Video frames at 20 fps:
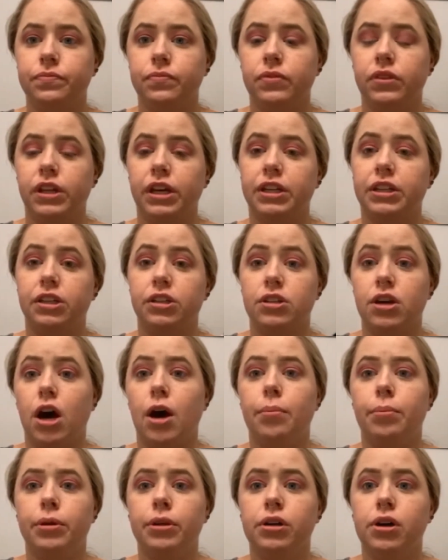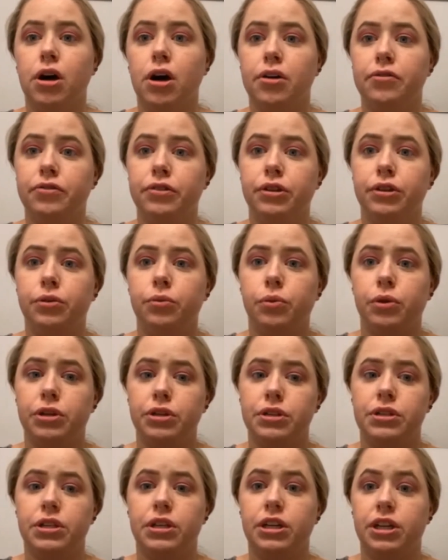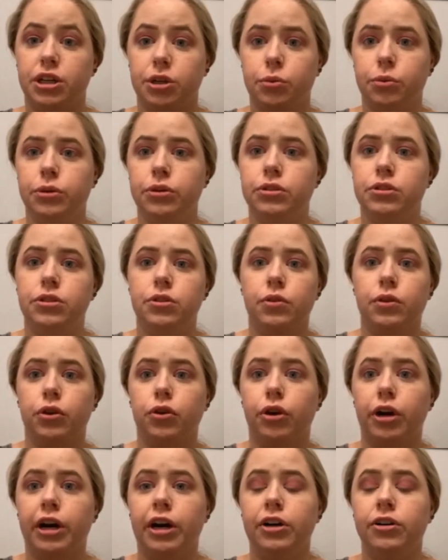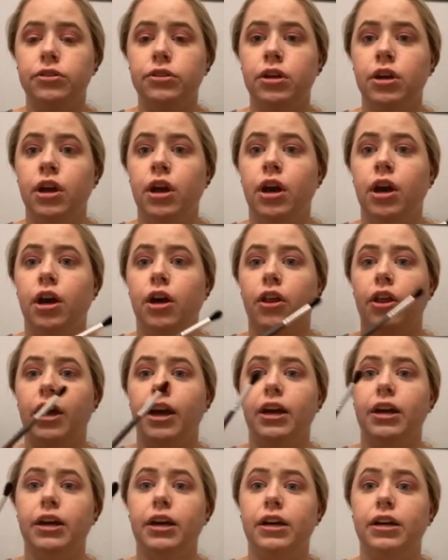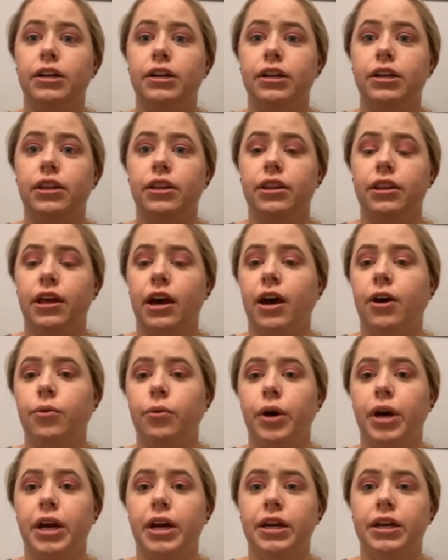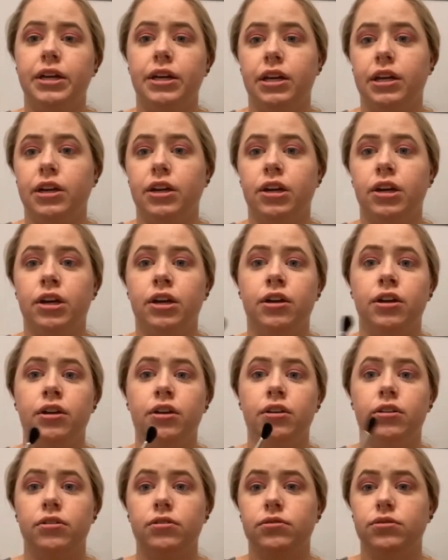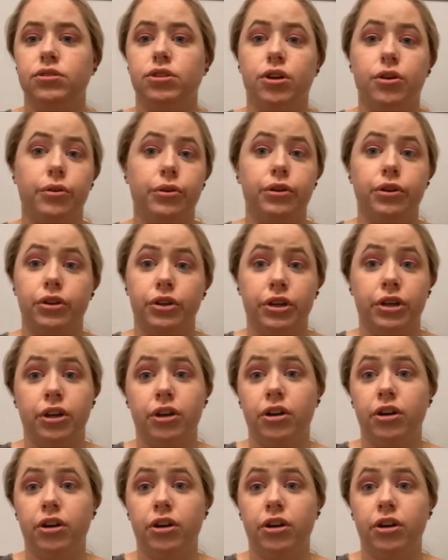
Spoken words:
like the top of the coffin was equal to the ground, and that way he could go look at